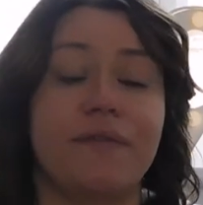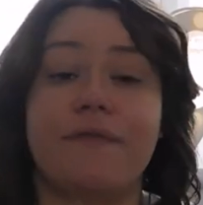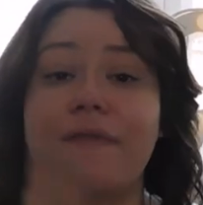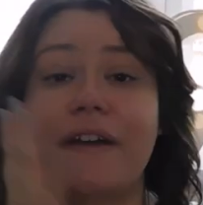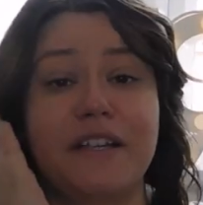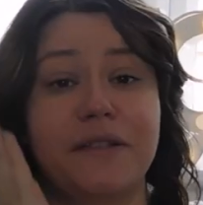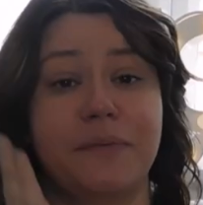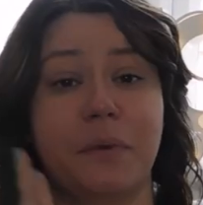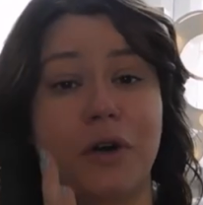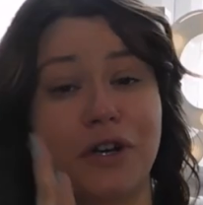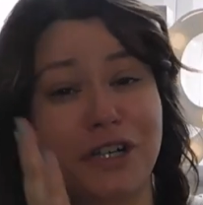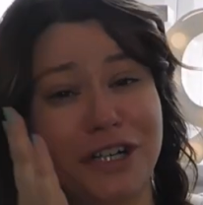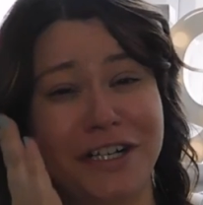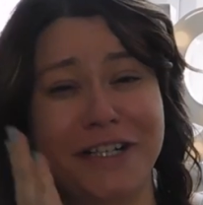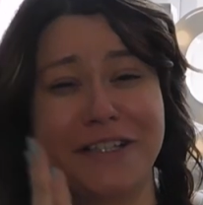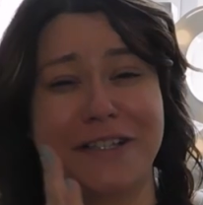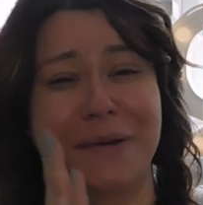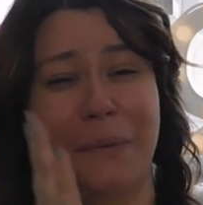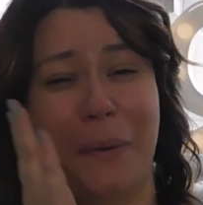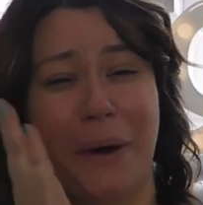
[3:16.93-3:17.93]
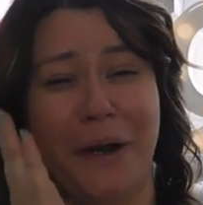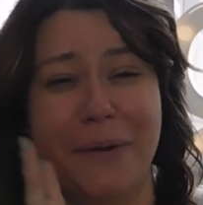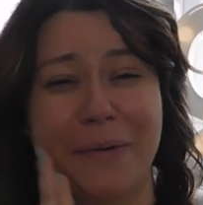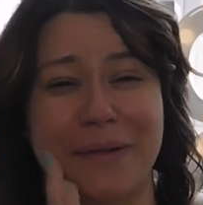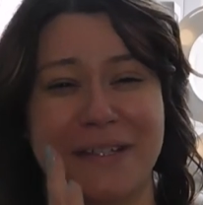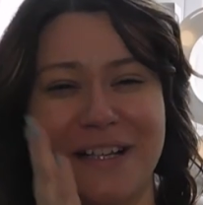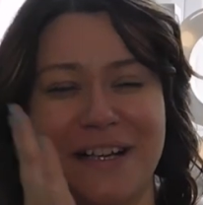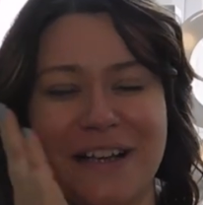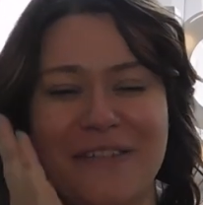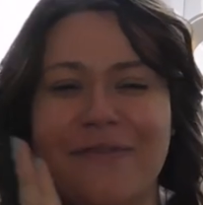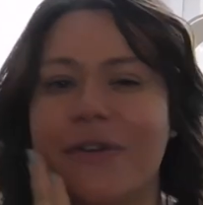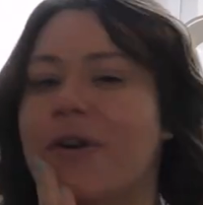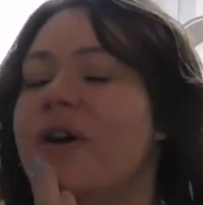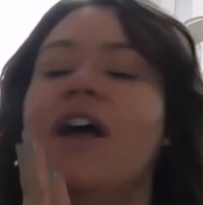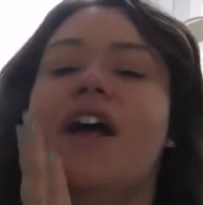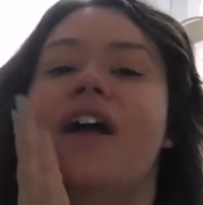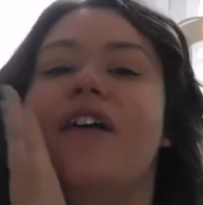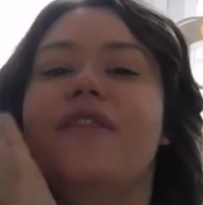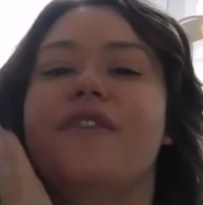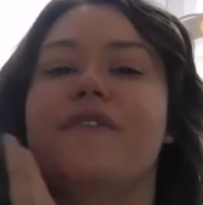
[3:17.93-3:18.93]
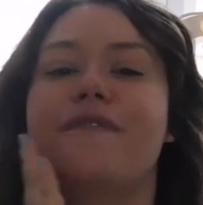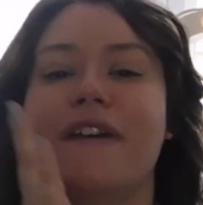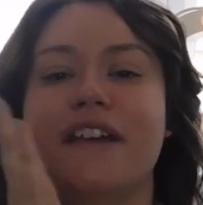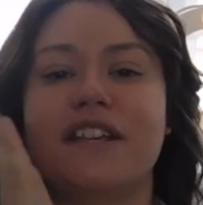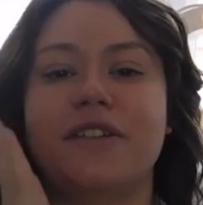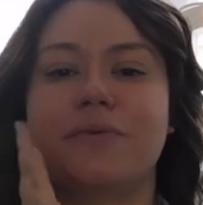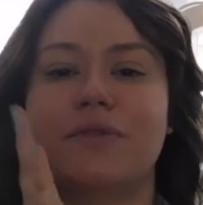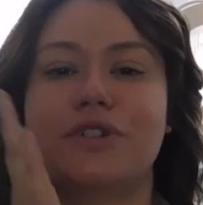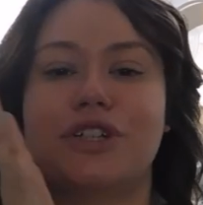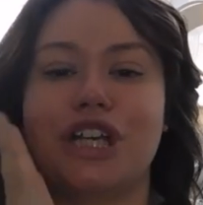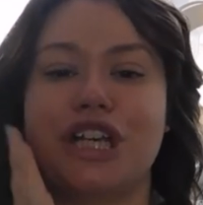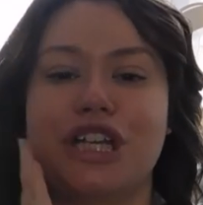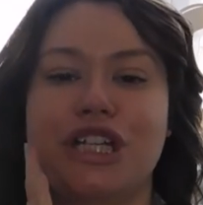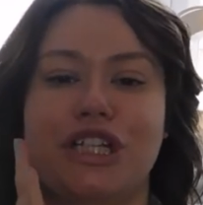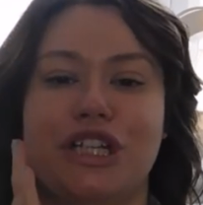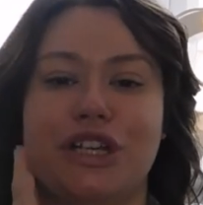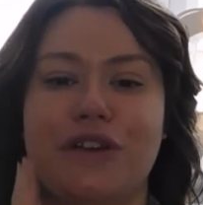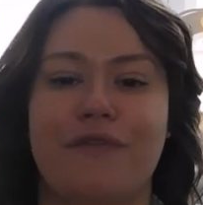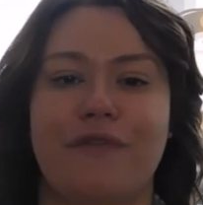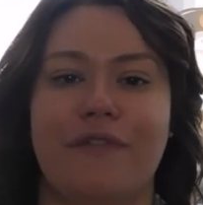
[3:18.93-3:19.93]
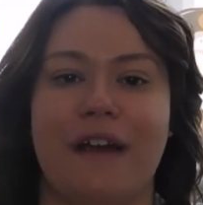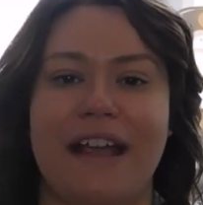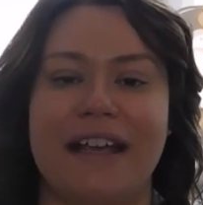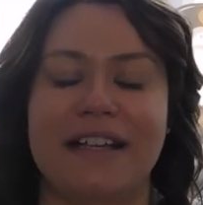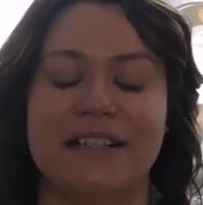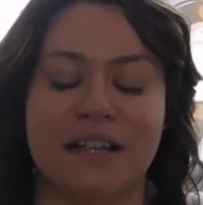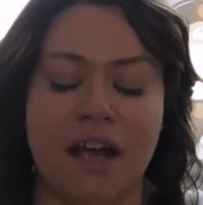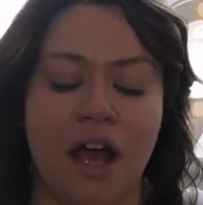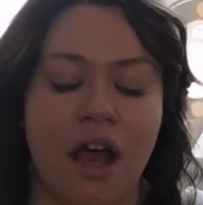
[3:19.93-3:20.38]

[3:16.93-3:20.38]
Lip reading: face wash, that's the word I was looking for, the face wash into your face.